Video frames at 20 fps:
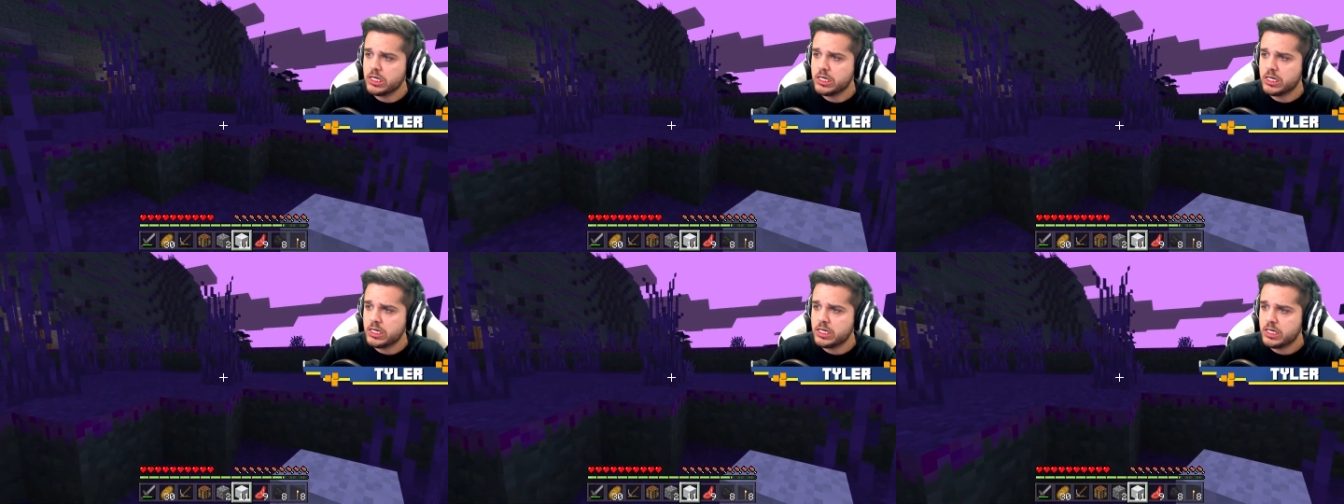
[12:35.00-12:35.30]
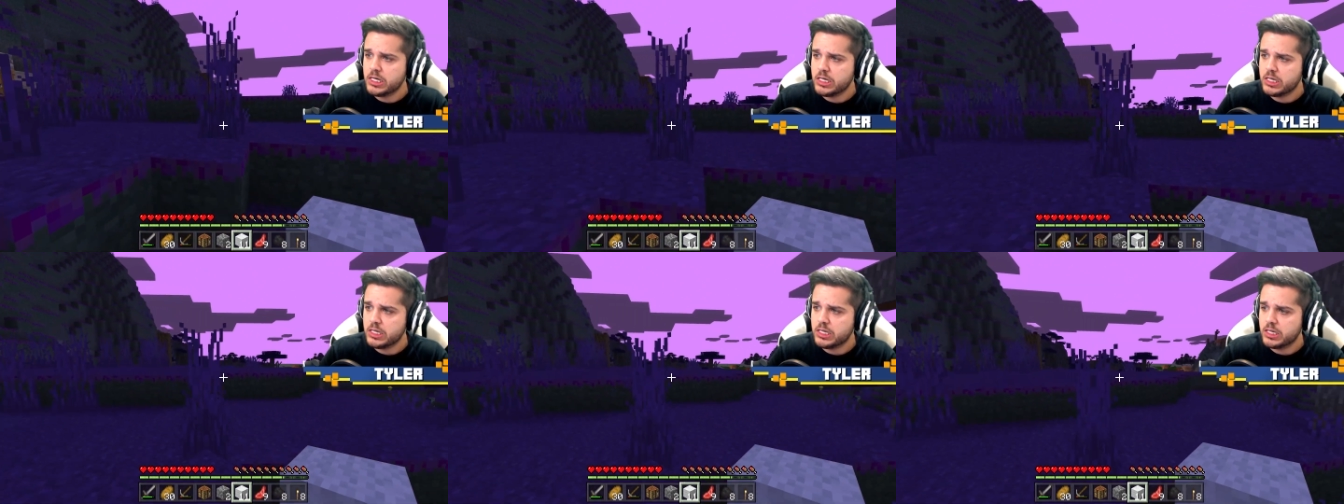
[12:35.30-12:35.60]
I have
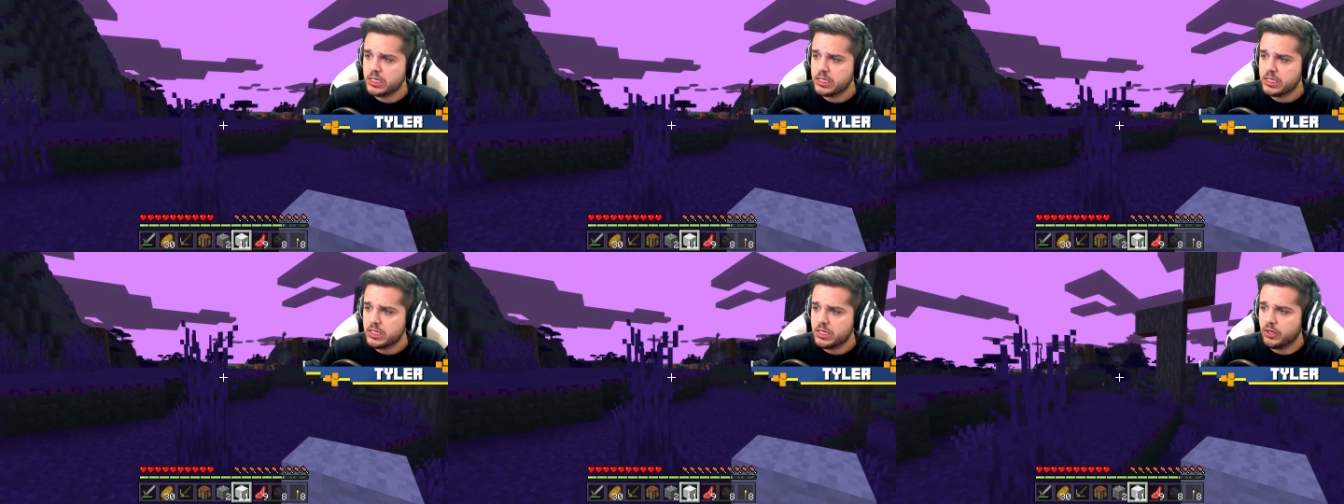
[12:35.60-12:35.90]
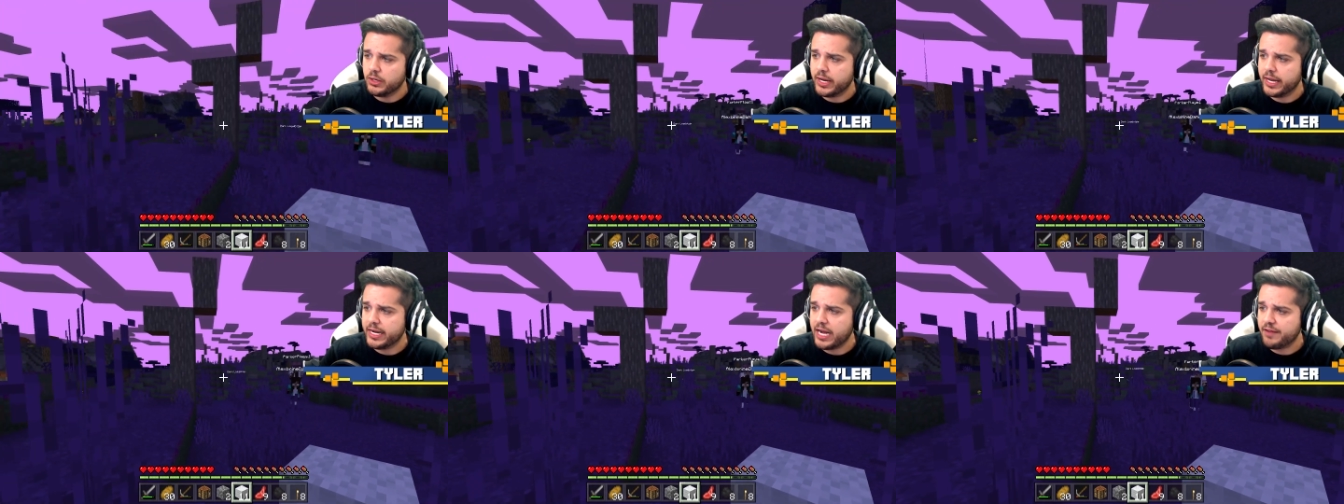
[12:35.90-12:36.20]
four.
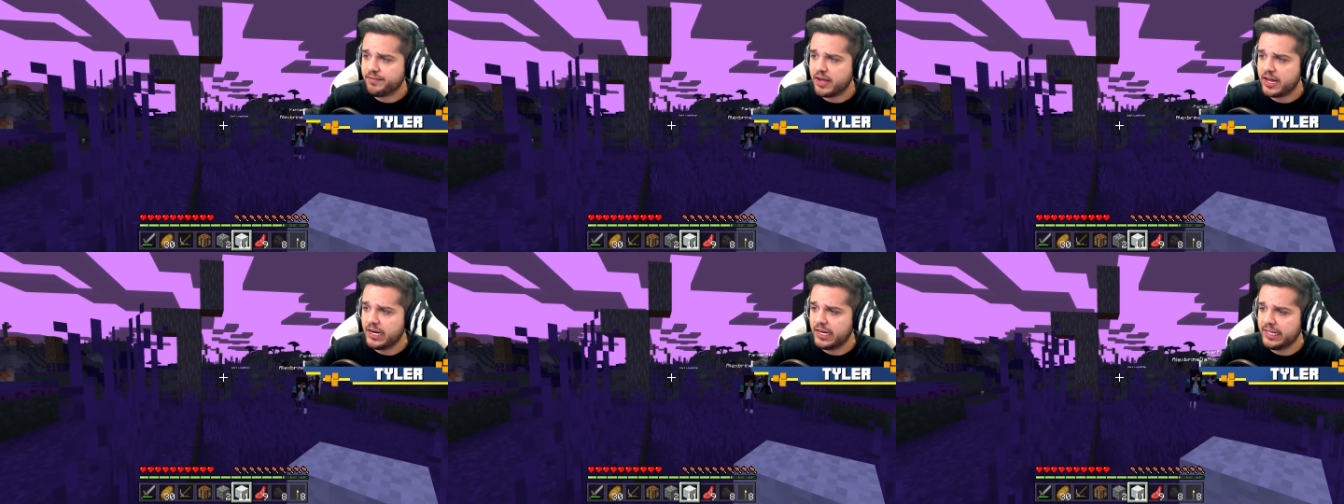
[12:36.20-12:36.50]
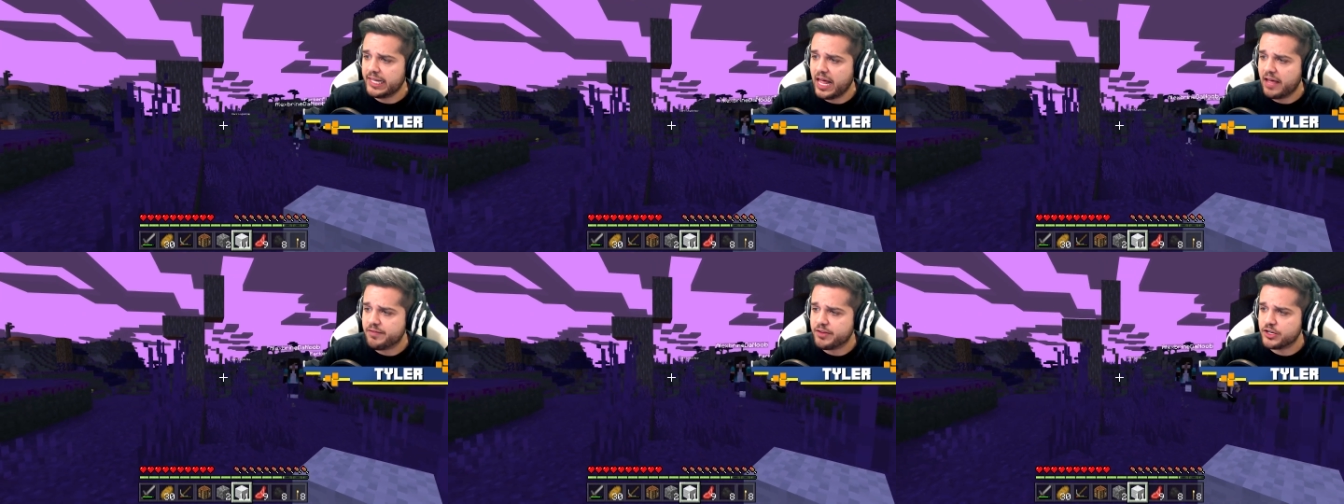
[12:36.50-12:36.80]
Okay, and I've got
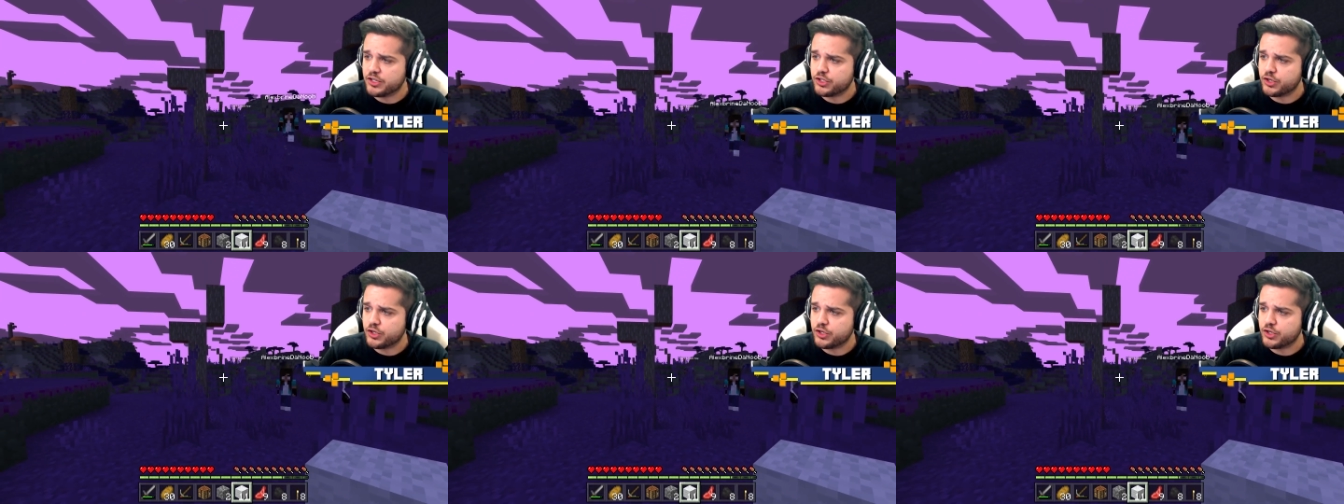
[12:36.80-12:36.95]
eleven,